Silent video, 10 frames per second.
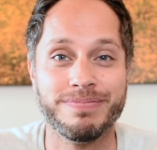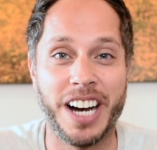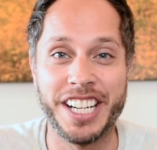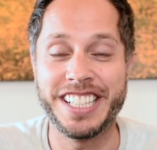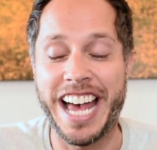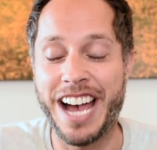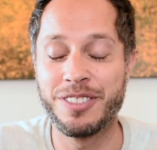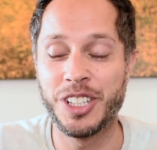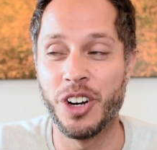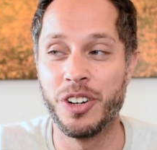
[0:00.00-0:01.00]
I didn't have
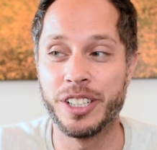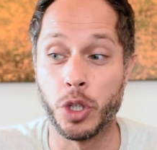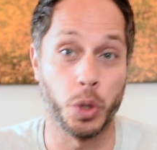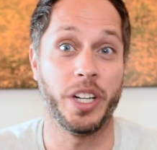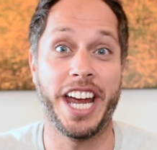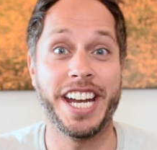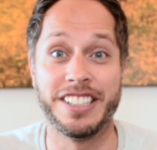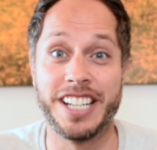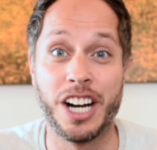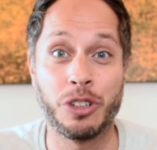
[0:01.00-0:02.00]
to go and create a
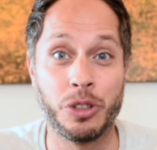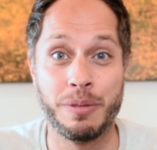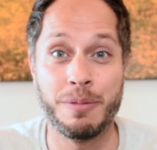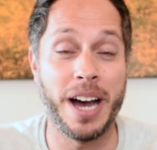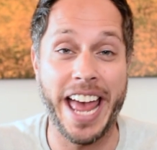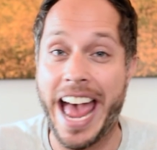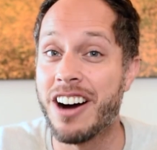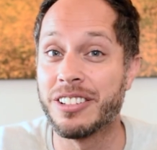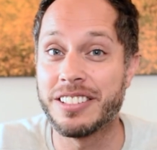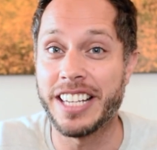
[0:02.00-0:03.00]
darkroom in my
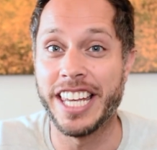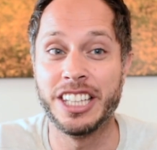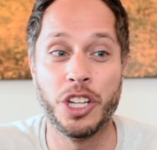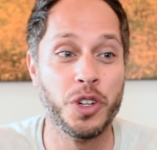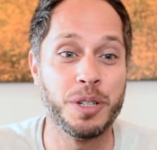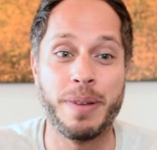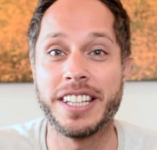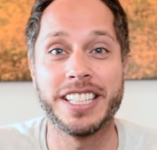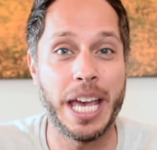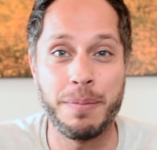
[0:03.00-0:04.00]
house and learn
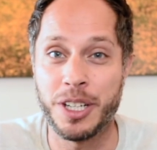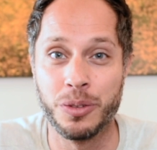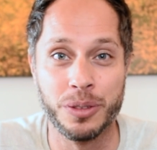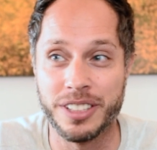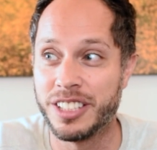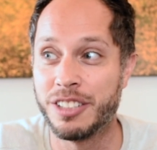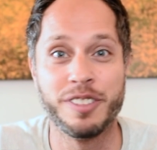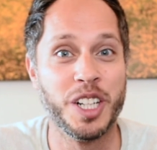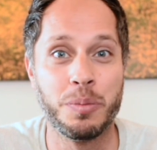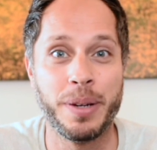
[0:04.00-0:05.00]
about the chemicals and
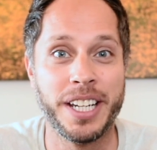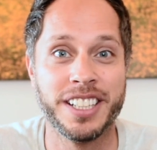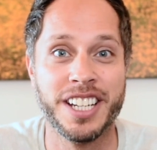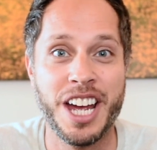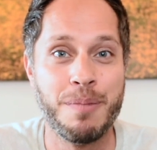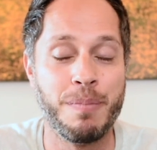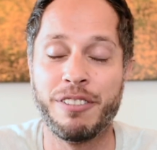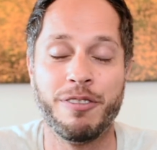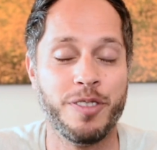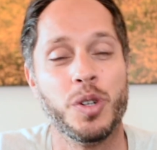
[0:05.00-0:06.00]
developing my
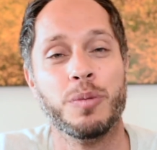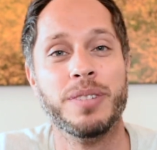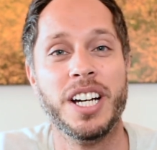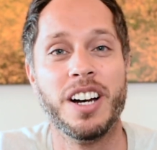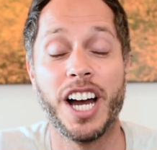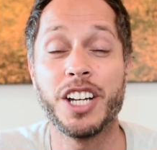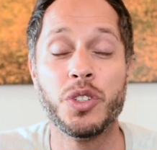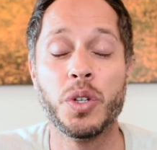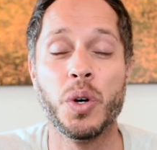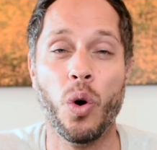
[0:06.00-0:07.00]
film. I could
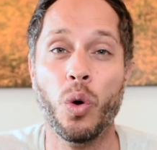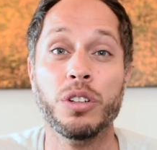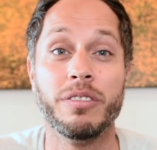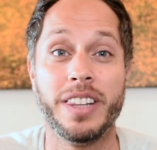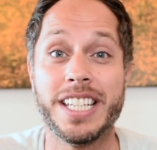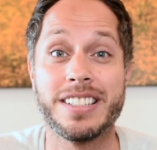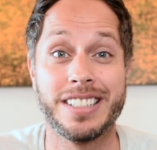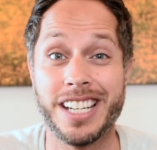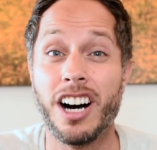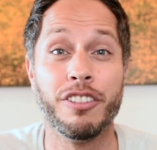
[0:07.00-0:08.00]
do all of this
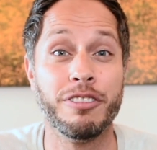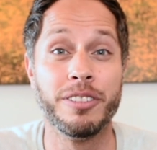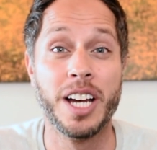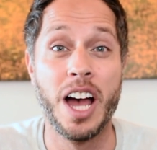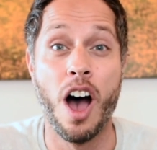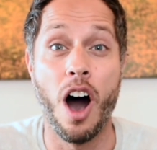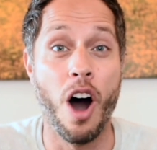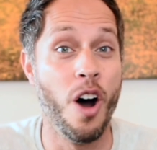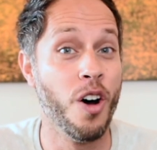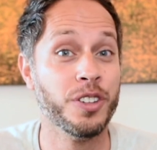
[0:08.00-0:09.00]
stuff
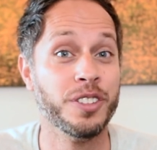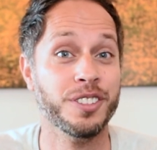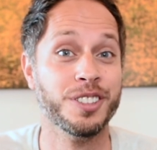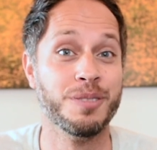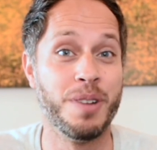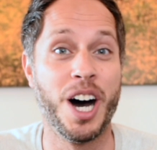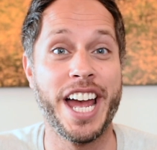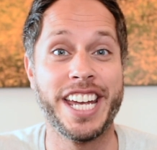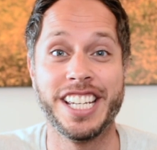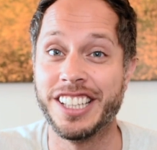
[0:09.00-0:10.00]
on
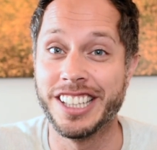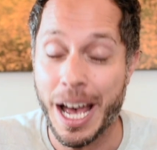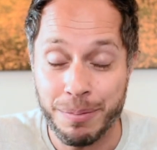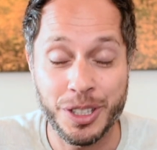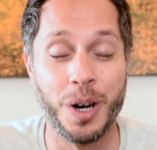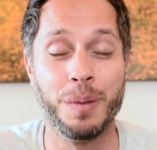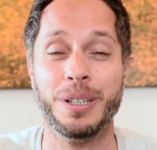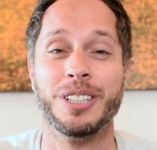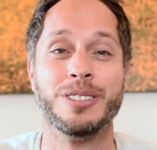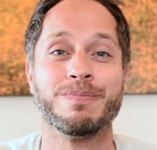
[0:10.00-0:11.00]
my
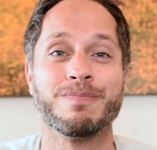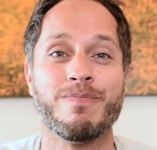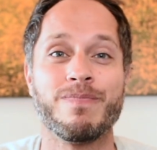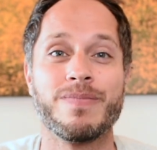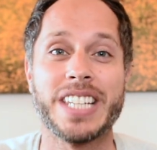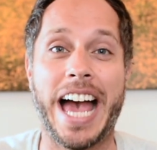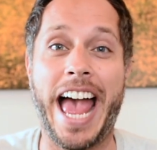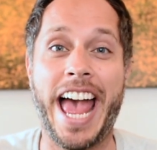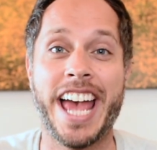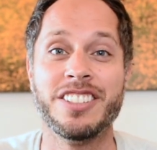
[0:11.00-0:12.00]
laptop,
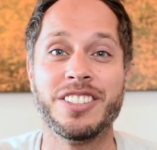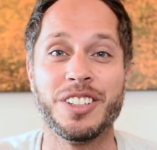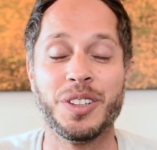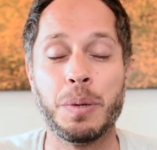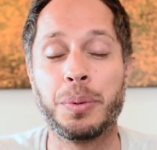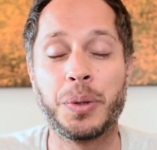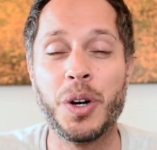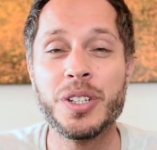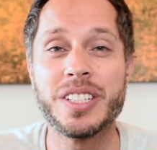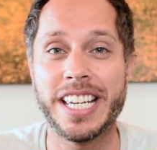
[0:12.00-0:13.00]
and the
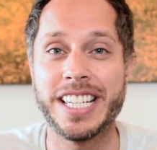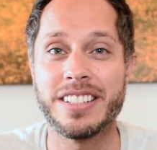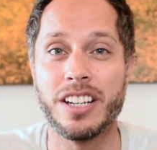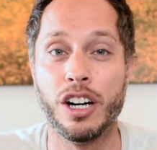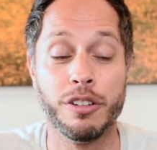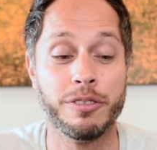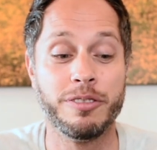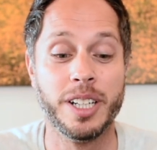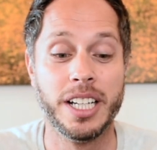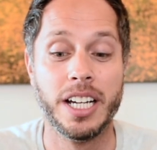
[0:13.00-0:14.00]
process
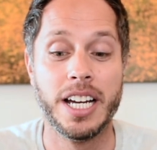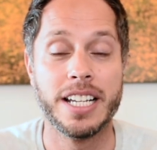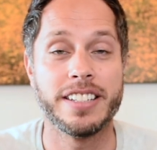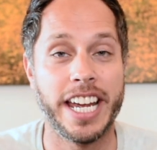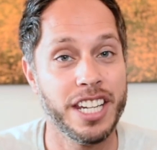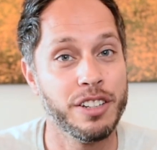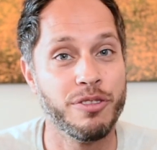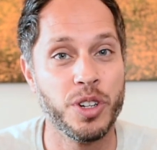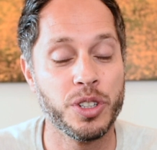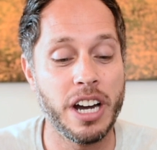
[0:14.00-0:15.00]
of taking a
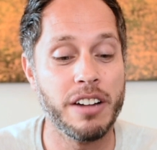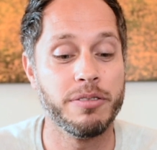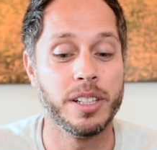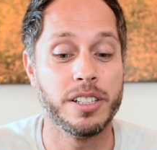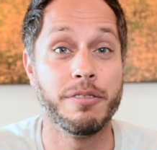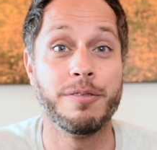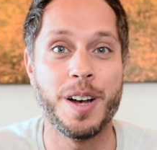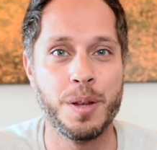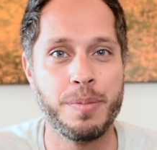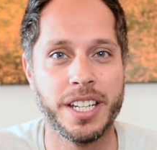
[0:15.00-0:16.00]
photograph,
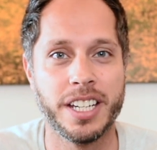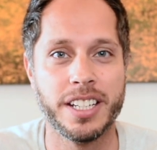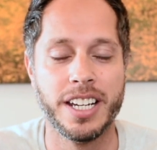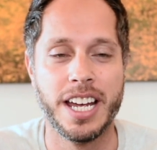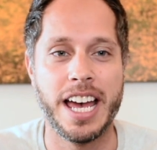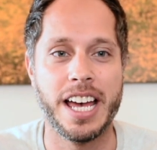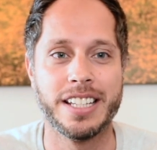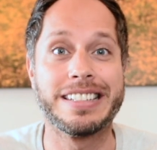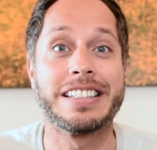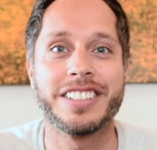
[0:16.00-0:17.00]
developing it,
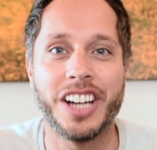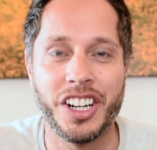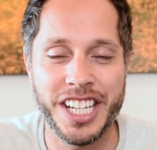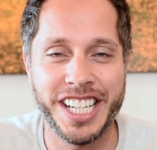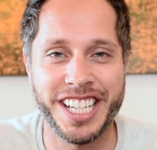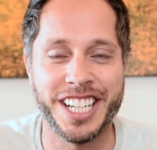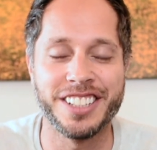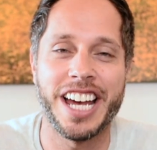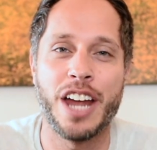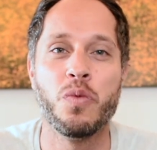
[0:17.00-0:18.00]
studying
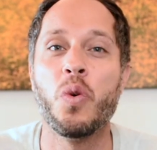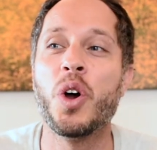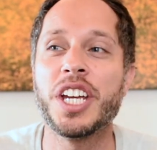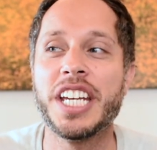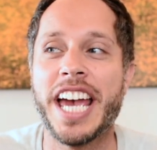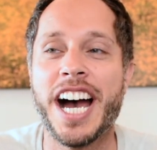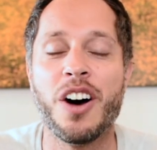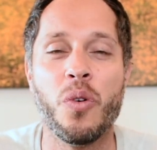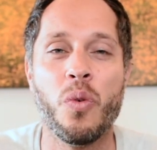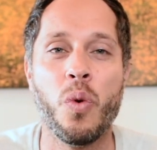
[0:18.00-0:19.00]
it, and working
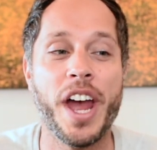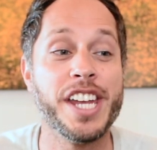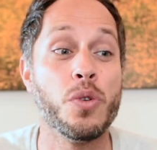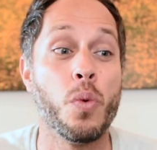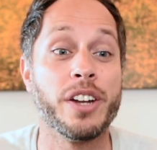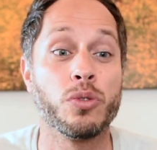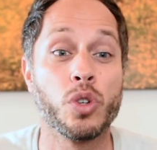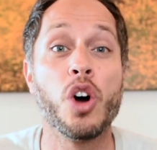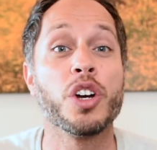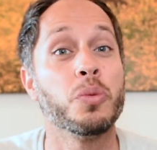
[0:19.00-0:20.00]
out where you went
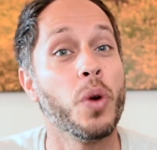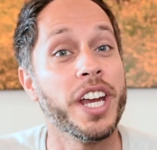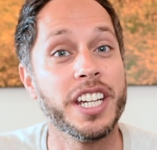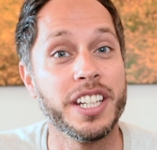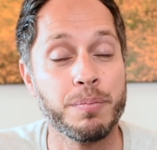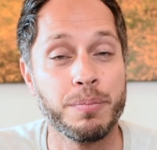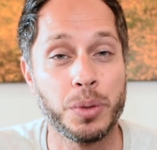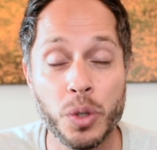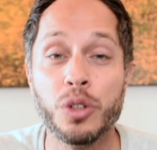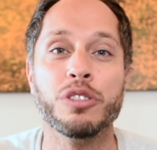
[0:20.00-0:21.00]
wrong and where you can
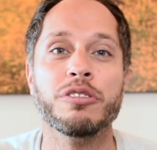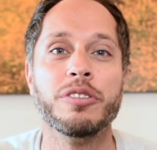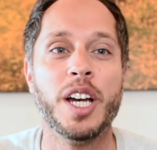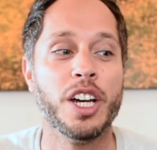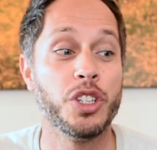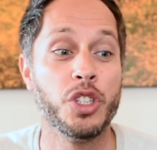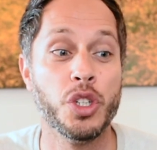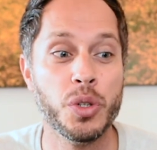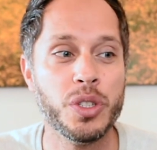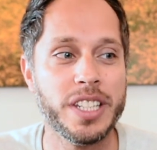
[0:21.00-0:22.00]
improve
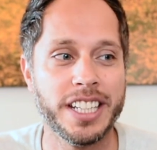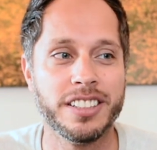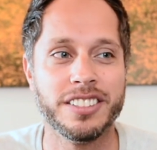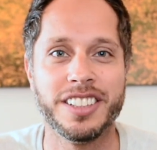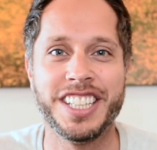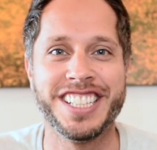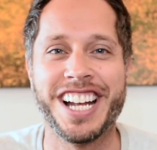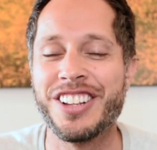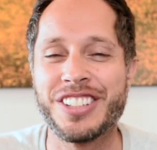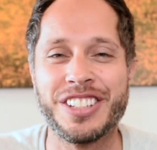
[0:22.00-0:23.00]
using the
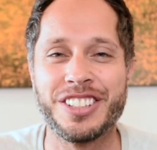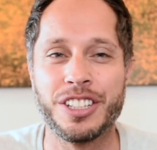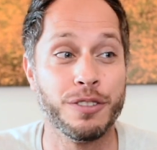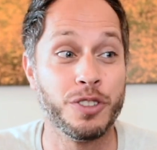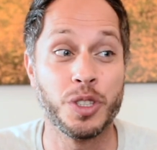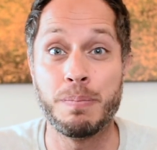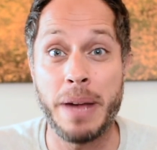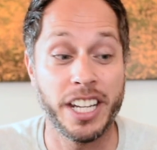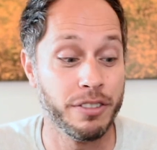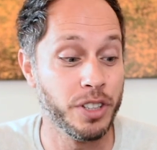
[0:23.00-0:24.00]
analysis that you've just
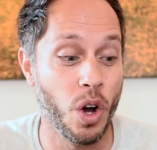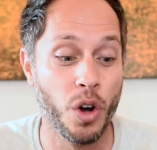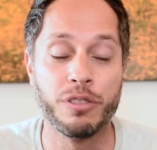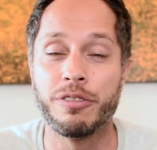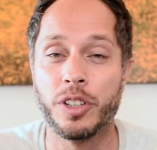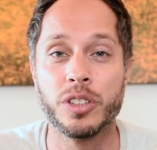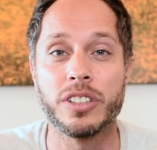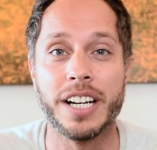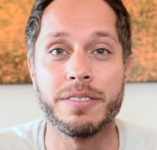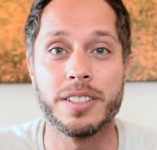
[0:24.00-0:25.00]
made of your own
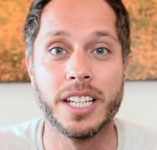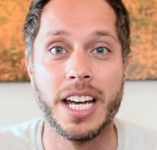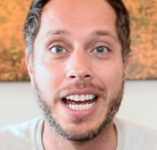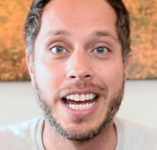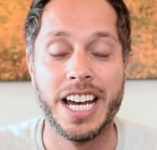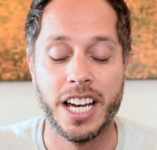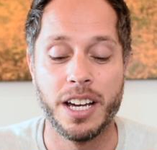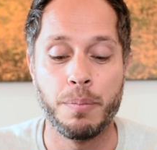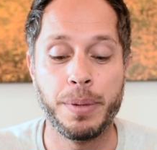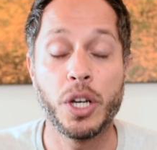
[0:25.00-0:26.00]
photographs,
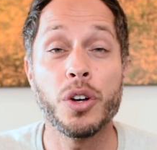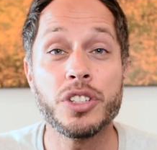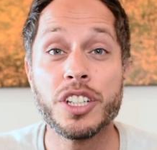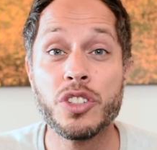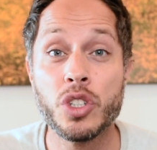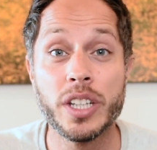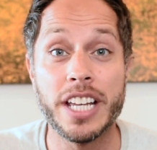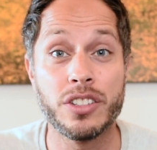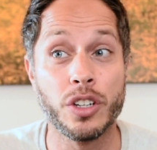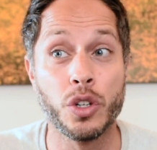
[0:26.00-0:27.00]
because you can do
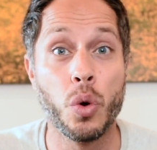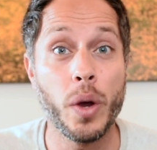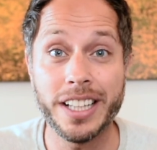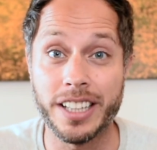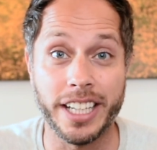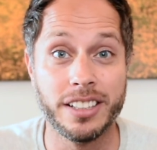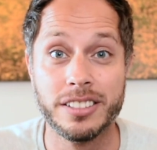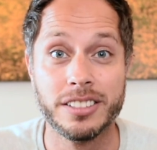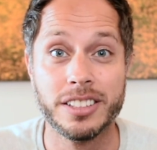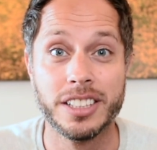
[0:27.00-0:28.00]
that so quickly,
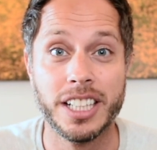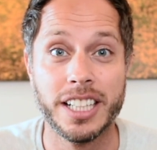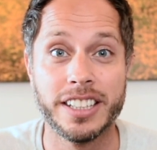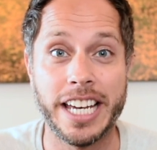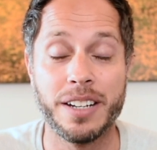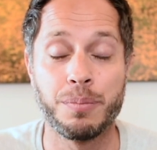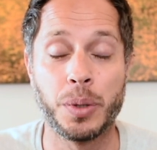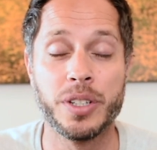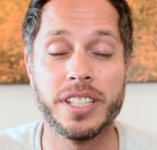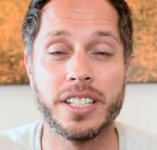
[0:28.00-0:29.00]
that
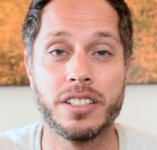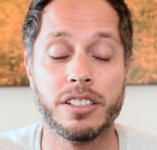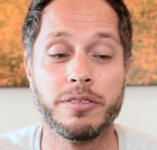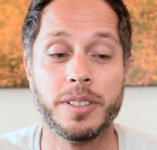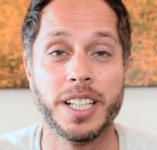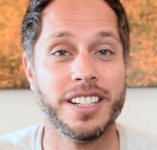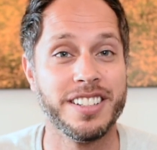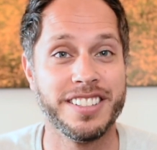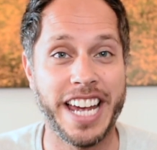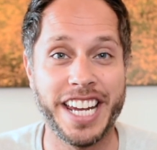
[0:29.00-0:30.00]
process of
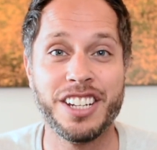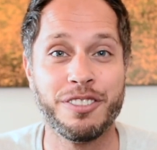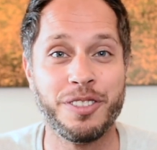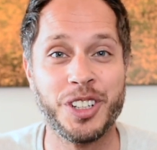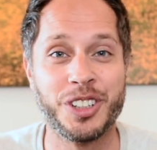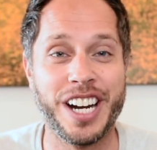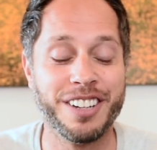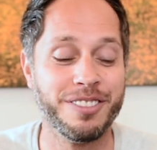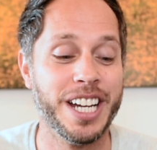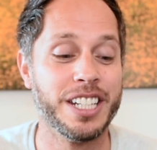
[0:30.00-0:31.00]
taking a
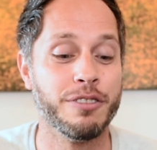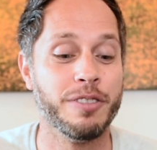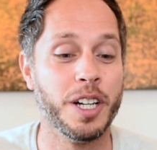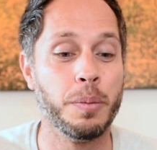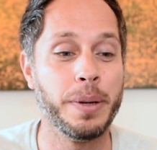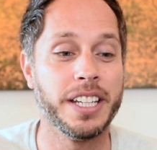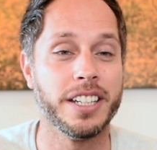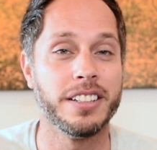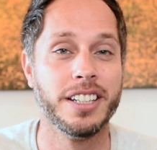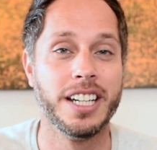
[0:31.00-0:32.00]
photograph, developing
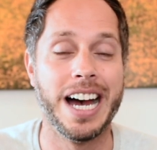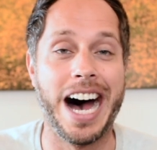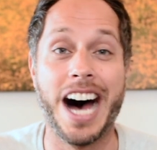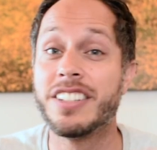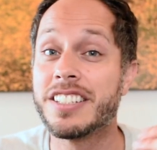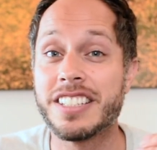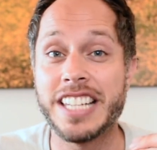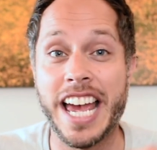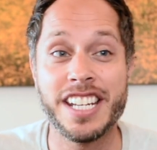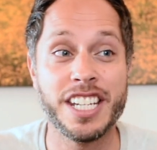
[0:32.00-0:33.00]
it,
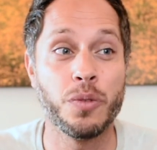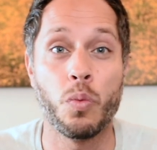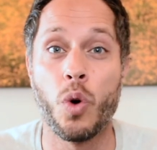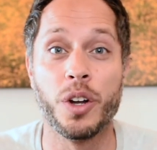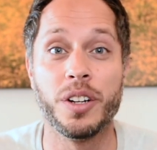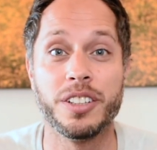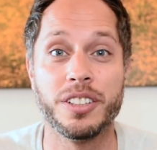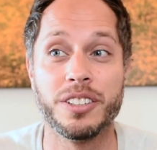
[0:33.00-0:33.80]
understanding what